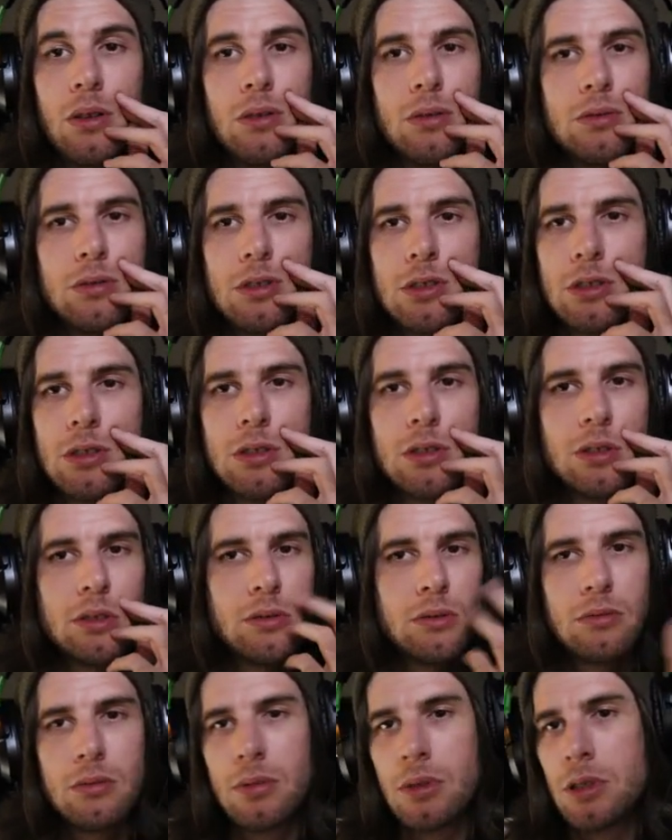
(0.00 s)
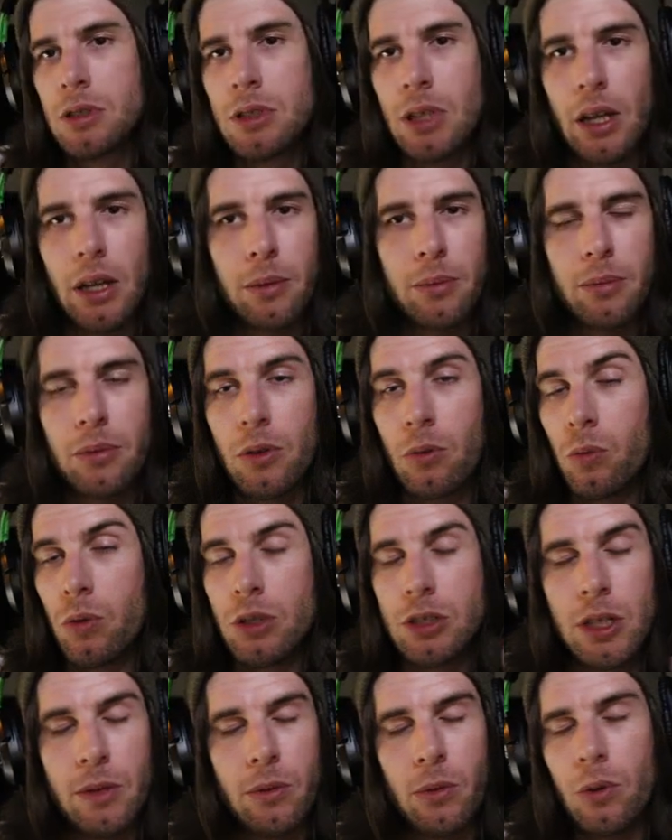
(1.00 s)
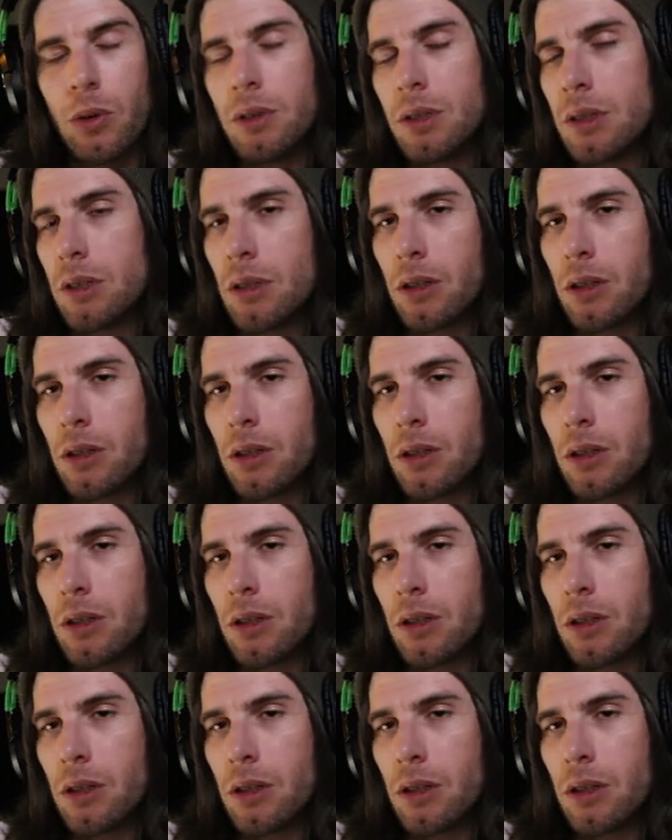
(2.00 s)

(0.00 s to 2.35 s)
set up whichever ones